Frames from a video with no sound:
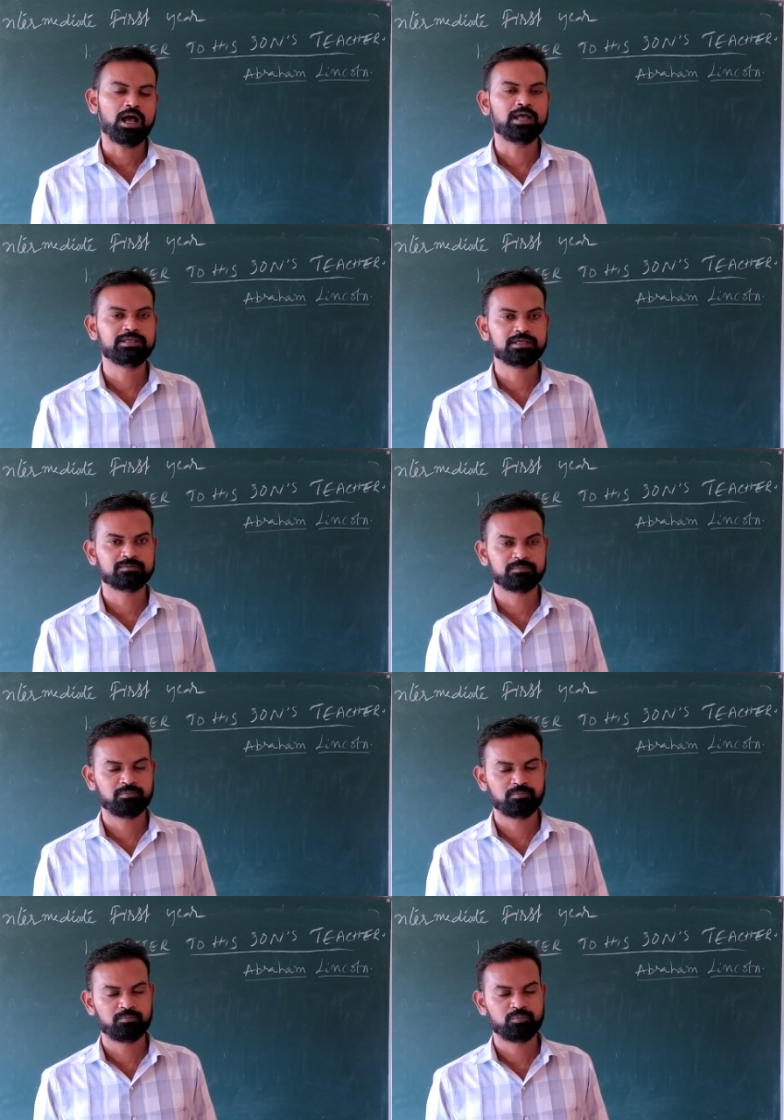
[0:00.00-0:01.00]
higher
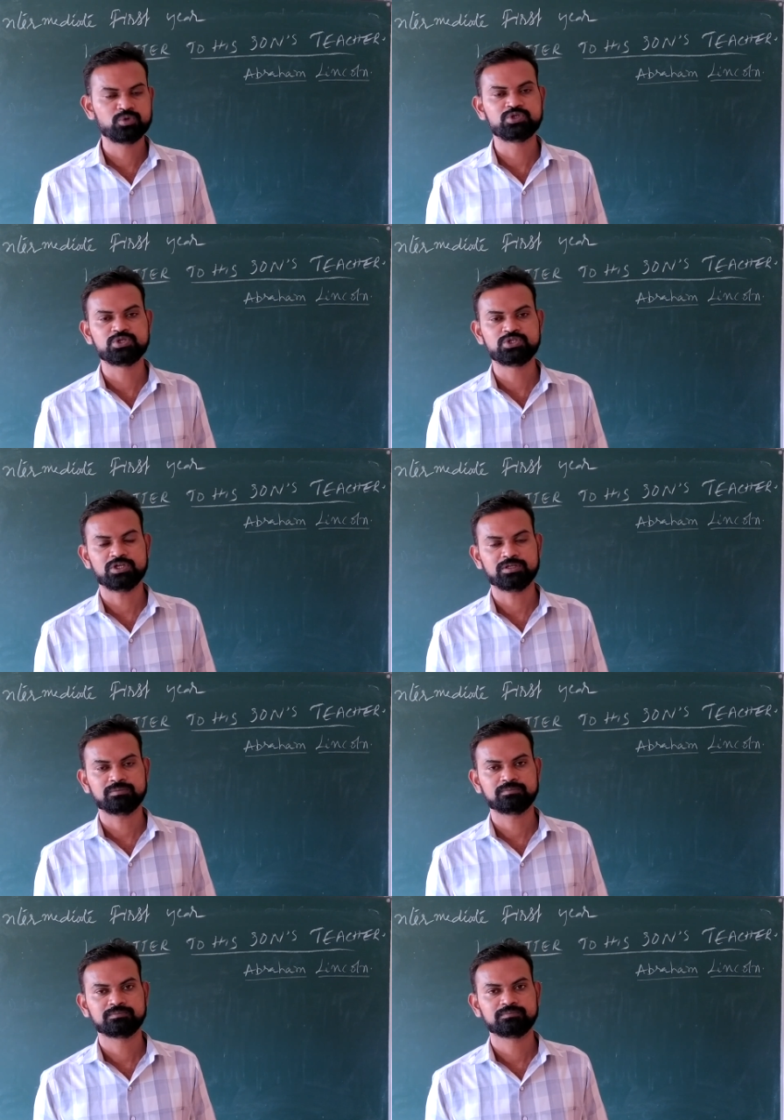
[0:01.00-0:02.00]
position.
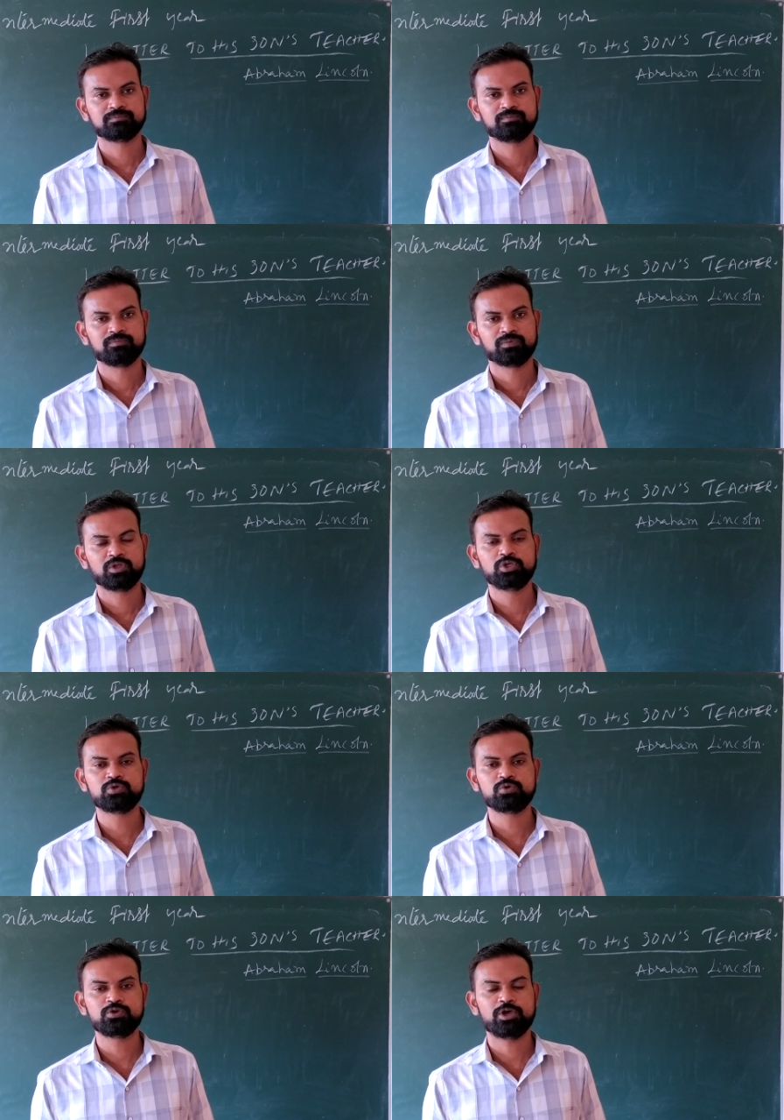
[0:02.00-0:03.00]
You
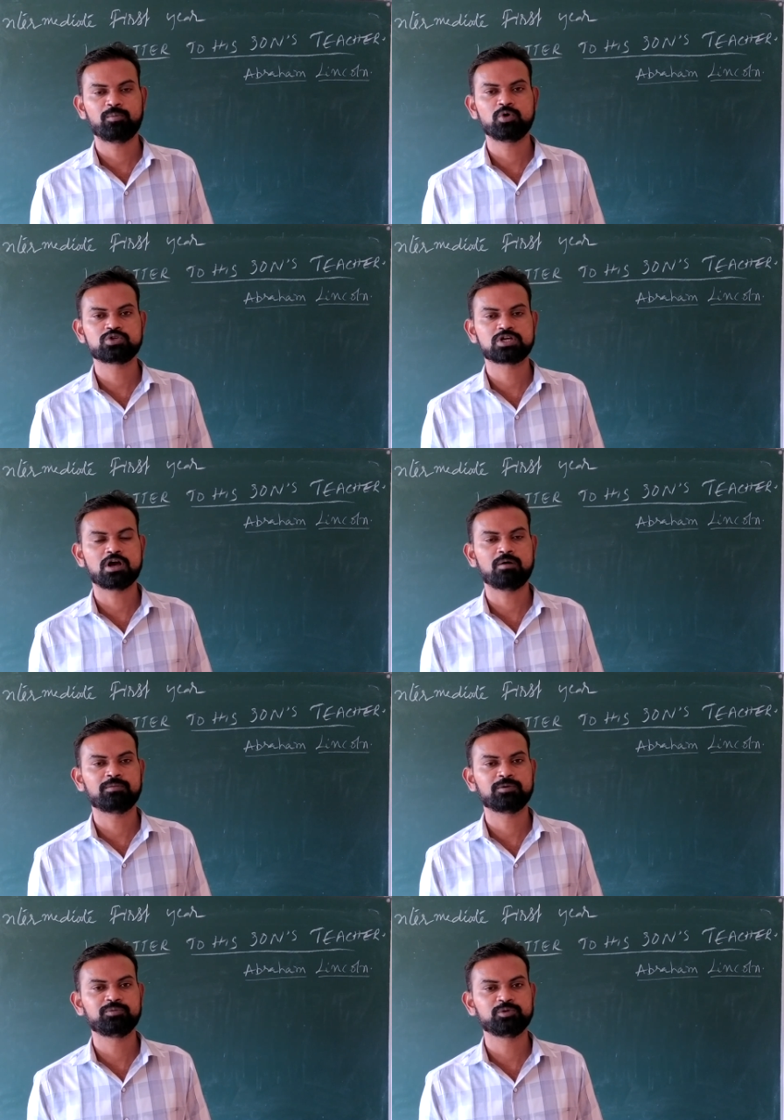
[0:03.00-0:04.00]
know about
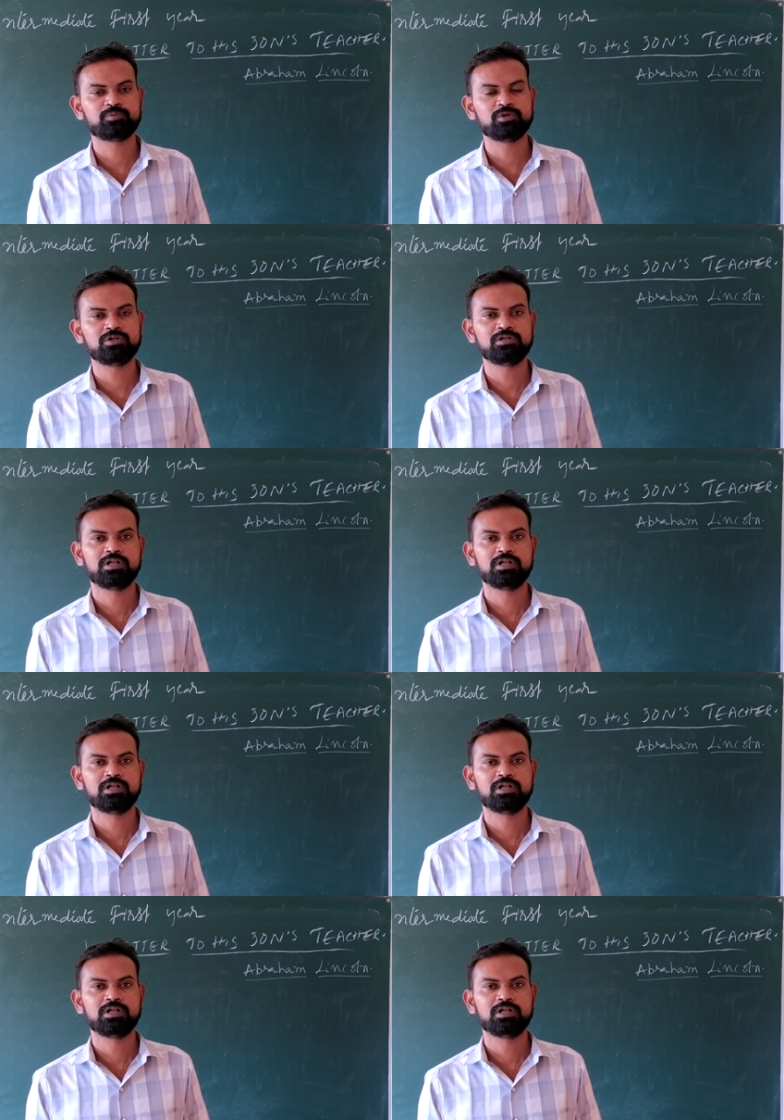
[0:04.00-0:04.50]
common people